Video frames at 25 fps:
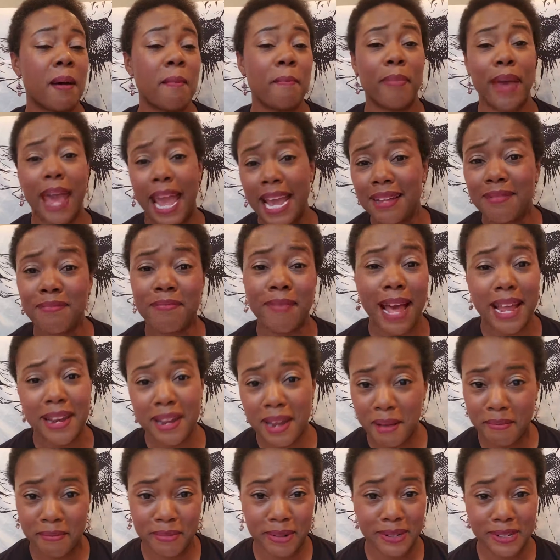painting by
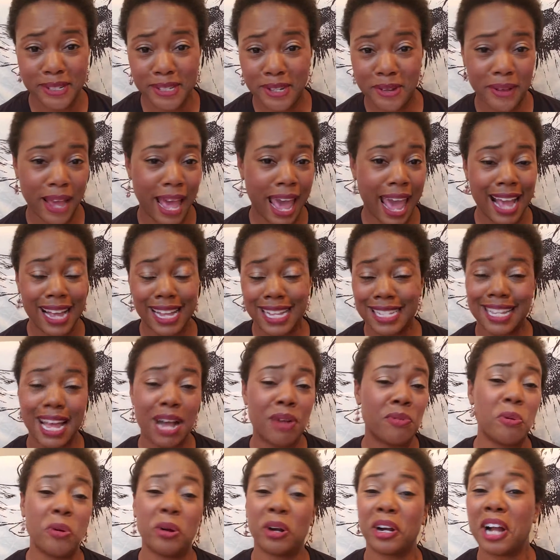numbers, okay? Because I
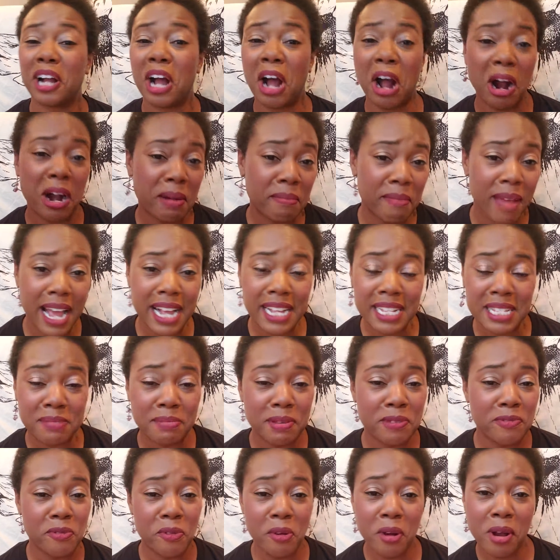wore Carmex
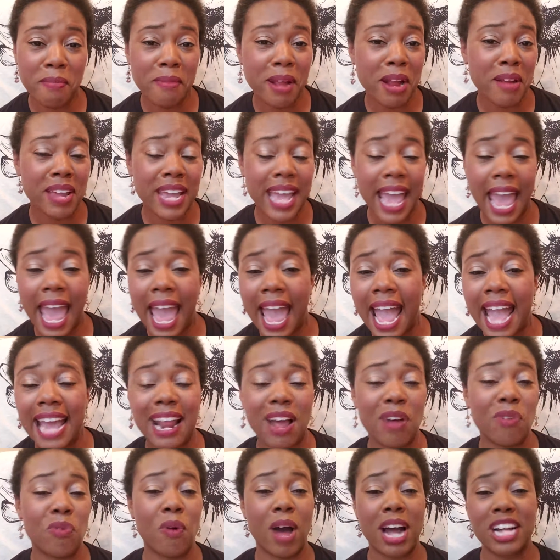before Mary Kay and
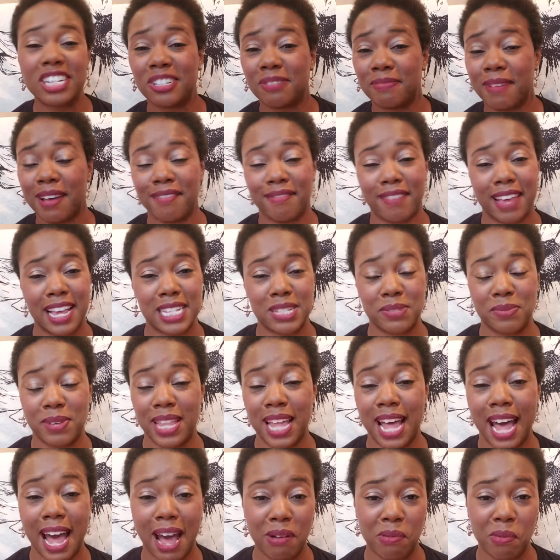I washed my face with
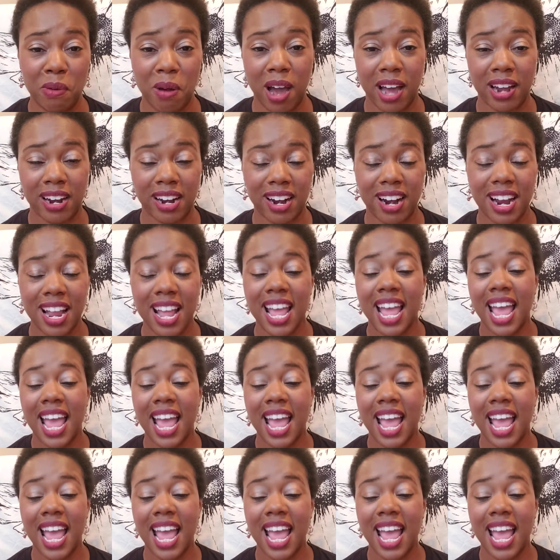hot water.